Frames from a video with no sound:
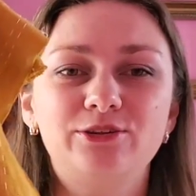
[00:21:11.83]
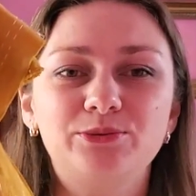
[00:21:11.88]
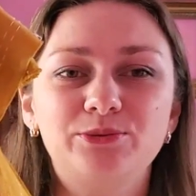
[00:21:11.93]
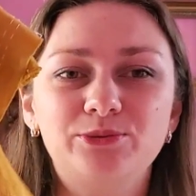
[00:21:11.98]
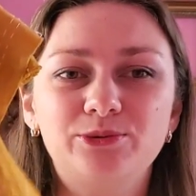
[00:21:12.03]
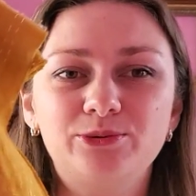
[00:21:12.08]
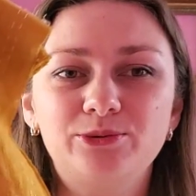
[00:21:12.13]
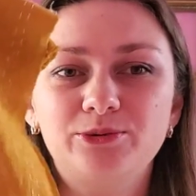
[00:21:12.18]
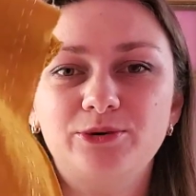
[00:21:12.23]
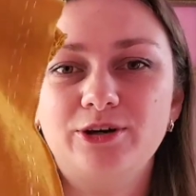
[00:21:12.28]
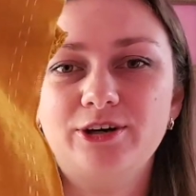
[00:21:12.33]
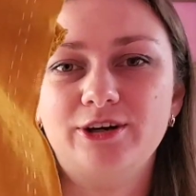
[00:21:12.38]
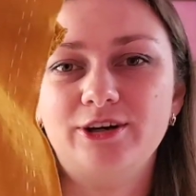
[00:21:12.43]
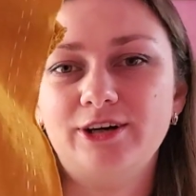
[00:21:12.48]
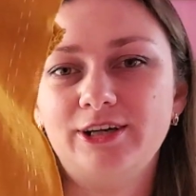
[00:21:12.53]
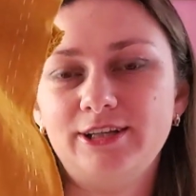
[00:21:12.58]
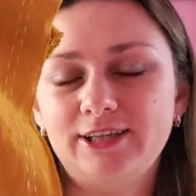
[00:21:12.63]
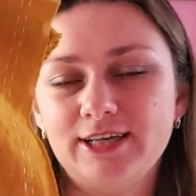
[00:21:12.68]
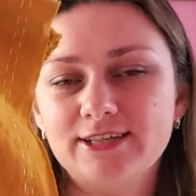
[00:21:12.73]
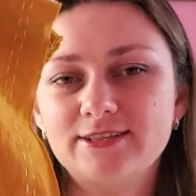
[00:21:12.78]
do
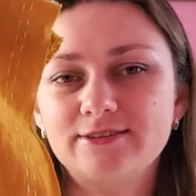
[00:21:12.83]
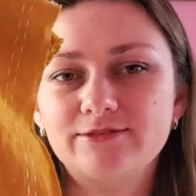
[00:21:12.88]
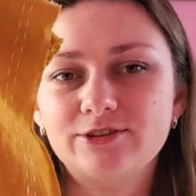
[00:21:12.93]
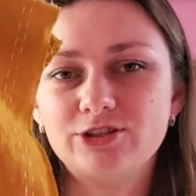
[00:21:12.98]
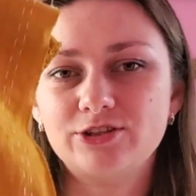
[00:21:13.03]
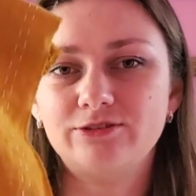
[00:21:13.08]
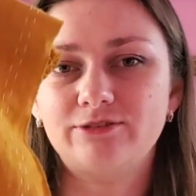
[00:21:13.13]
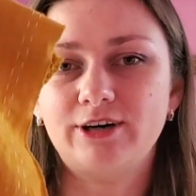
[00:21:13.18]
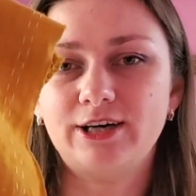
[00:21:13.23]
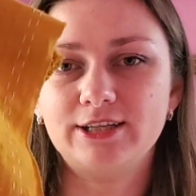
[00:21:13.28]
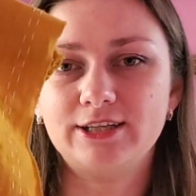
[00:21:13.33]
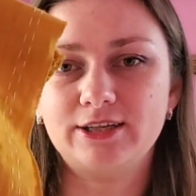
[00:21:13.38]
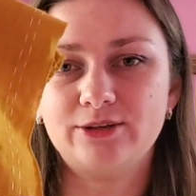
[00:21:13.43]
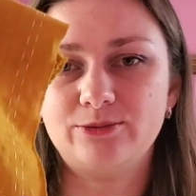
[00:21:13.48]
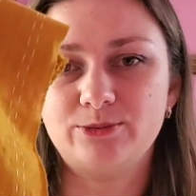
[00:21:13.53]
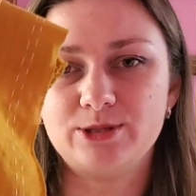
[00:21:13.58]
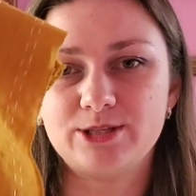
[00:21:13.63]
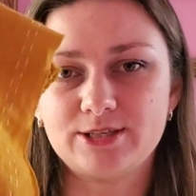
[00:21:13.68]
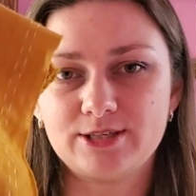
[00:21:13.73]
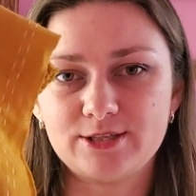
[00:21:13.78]
another
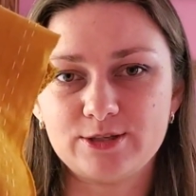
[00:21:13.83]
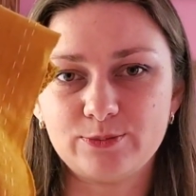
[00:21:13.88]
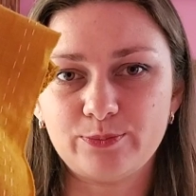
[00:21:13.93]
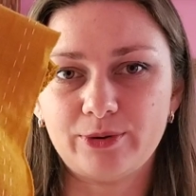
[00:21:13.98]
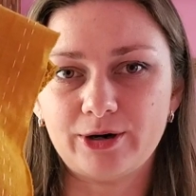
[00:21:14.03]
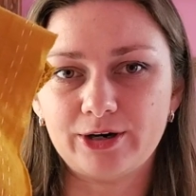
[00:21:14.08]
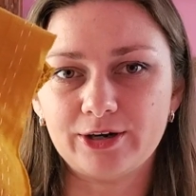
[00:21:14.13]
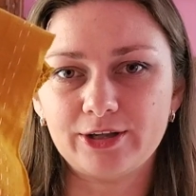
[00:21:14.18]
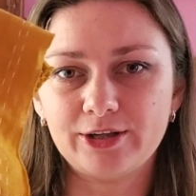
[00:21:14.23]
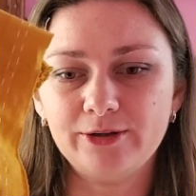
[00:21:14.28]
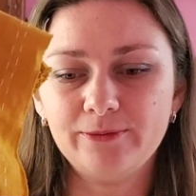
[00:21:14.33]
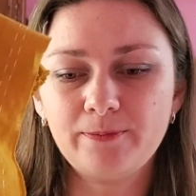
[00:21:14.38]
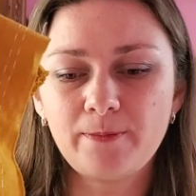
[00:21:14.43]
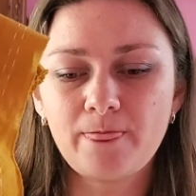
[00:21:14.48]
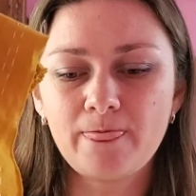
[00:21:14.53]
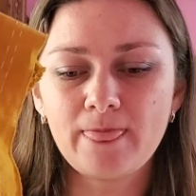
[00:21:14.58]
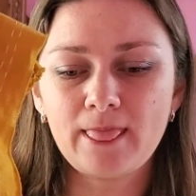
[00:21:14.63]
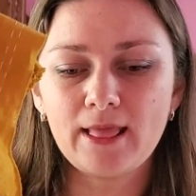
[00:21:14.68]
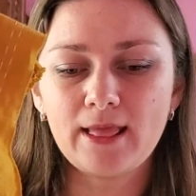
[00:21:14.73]
Vyshyvanka with this pattern,